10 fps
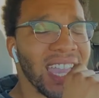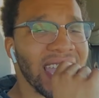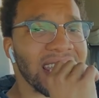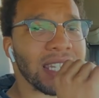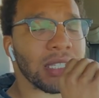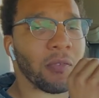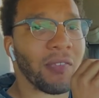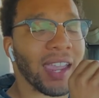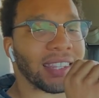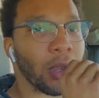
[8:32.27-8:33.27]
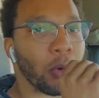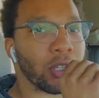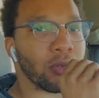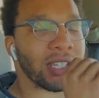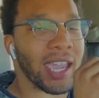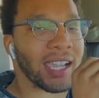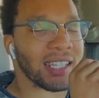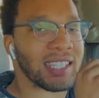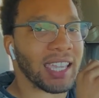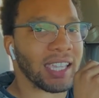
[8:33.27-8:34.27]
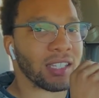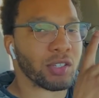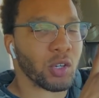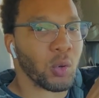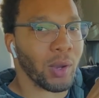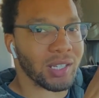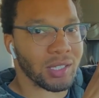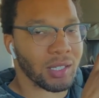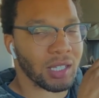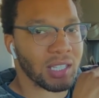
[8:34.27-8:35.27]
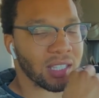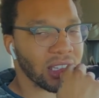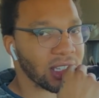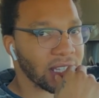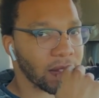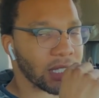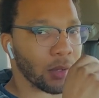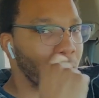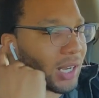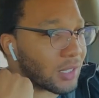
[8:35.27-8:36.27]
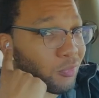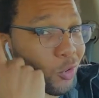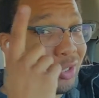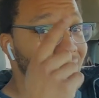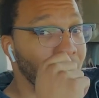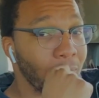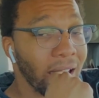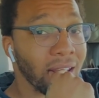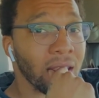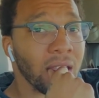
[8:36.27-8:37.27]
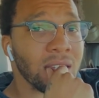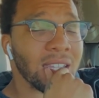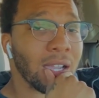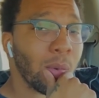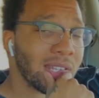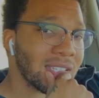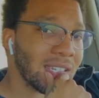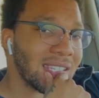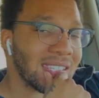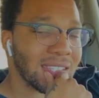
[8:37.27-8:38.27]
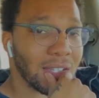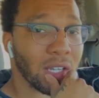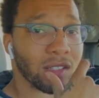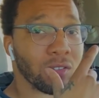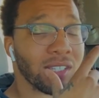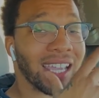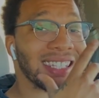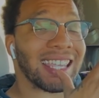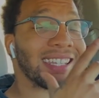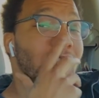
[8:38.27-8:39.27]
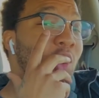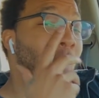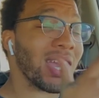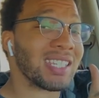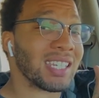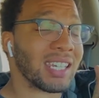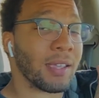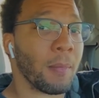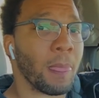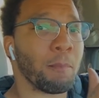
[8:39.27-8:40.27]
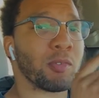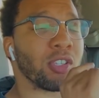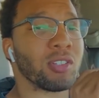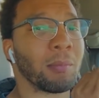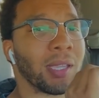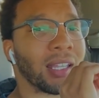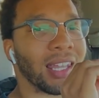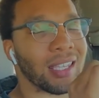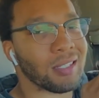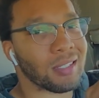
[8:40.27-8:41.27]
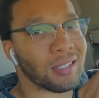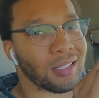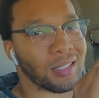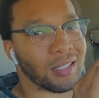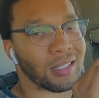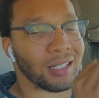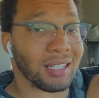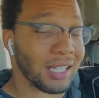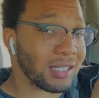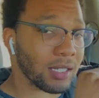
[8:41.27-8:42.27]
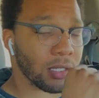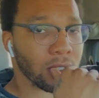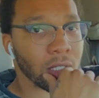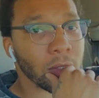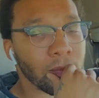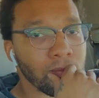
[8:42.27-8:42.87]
It's just a fact that when you take a second to question these things that someone has forced in your mind, take a question to, to, you take a second to question it, start to make less and less sense to you.